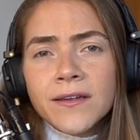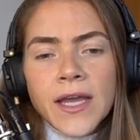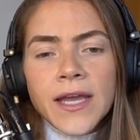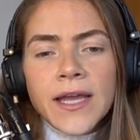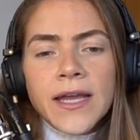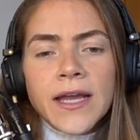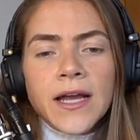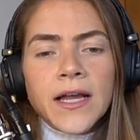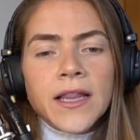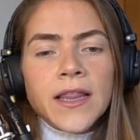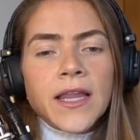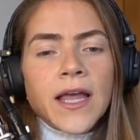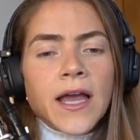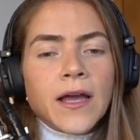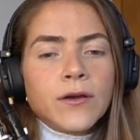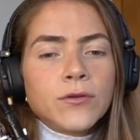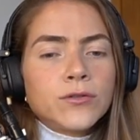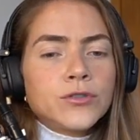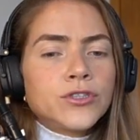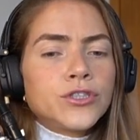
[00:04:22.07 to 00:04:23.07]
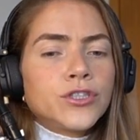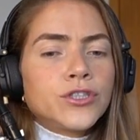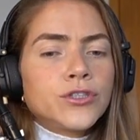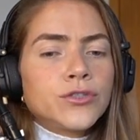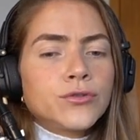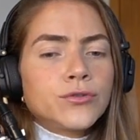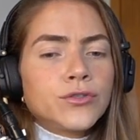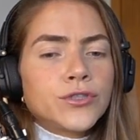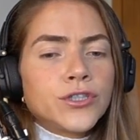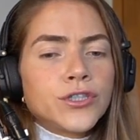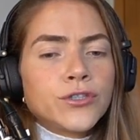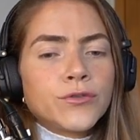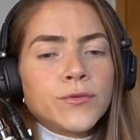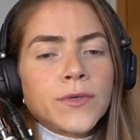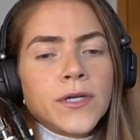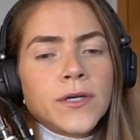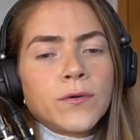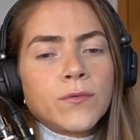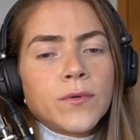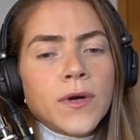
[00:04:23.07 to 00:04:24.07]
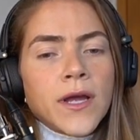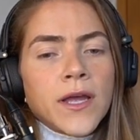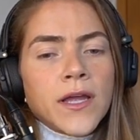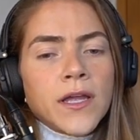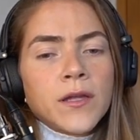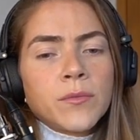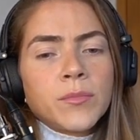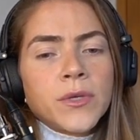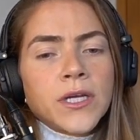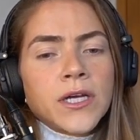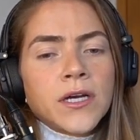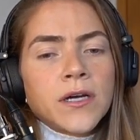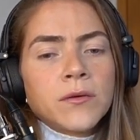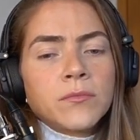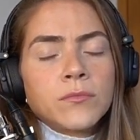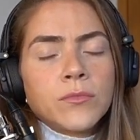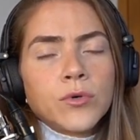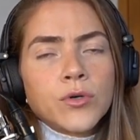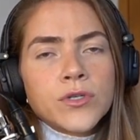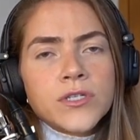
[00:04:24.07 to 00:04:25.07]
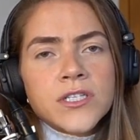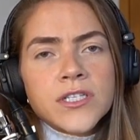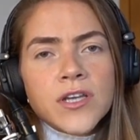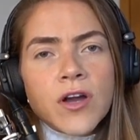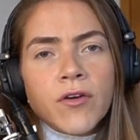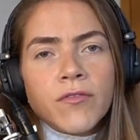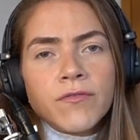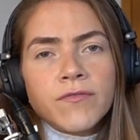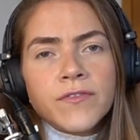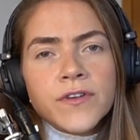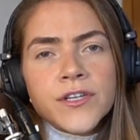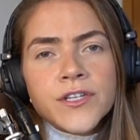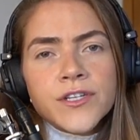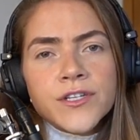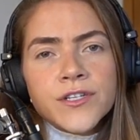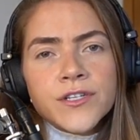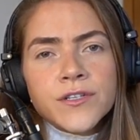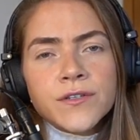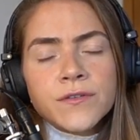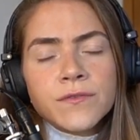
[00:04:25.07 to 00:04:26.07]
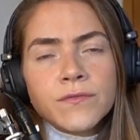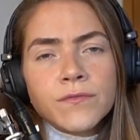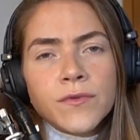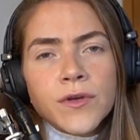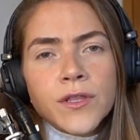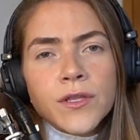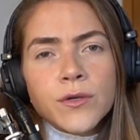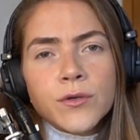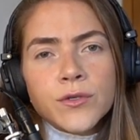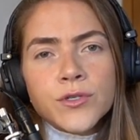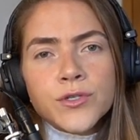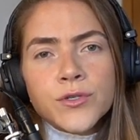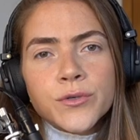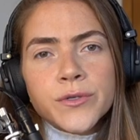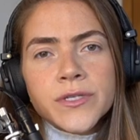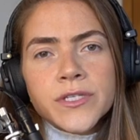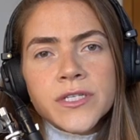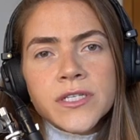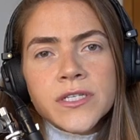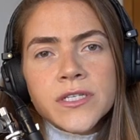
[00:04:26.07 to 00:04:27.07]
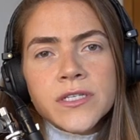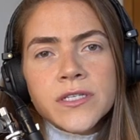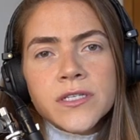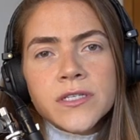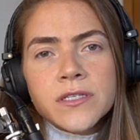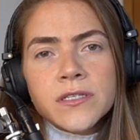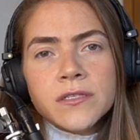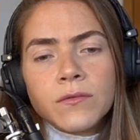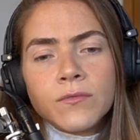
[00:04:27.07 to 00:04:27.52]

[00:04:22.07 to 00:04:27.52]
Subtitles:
It allows you to, in a way, become more selfish with your choices,